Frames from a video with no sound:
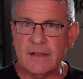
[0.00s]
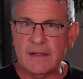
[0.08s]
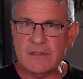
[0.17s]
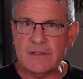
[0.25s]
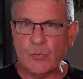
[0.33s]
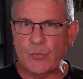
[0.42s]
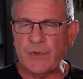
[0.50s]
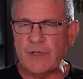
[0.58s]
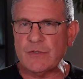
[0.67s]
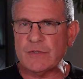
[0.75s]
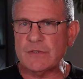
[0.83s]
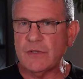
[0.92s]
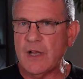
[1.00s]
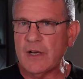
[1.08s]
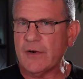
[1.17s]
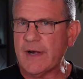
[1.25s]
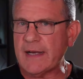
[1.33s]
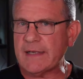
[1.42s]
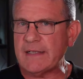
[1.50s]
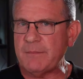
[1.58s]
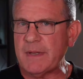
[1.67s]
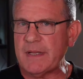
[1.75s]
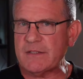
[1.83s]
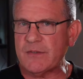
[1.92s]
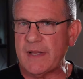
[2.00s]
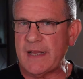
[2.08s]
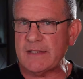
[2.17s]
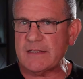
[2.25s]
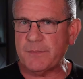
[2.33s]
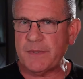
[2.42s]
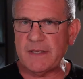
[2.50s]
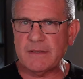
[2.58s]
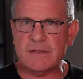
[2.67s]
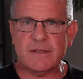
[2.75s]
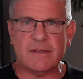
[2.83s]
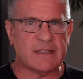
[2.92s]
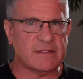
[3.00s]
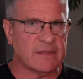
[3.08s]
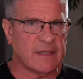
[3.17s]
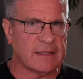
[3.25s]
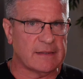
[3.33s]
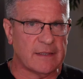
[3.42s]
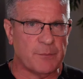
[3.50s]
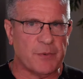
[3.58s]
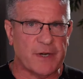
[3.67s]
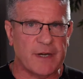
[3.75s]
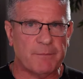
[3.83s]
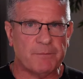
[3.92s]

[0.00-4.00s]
So when we use longer-acting benzodiazepines, things like Librium,